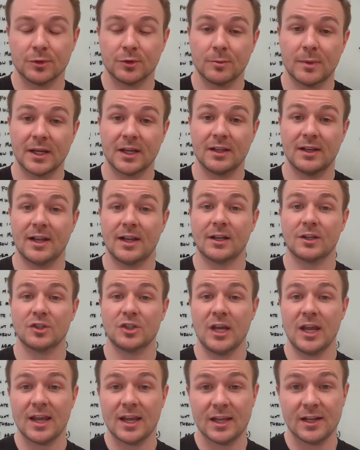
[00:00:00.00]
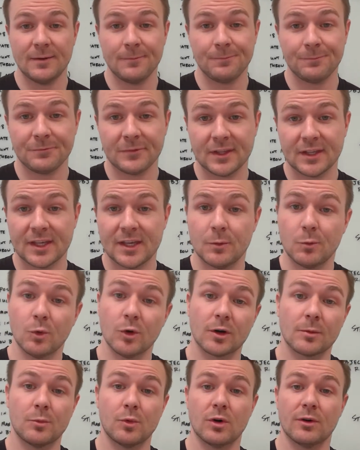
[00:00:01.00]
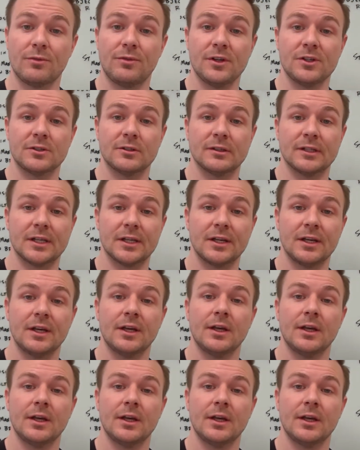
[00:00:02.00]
so my kinetic chain can work more efficiently.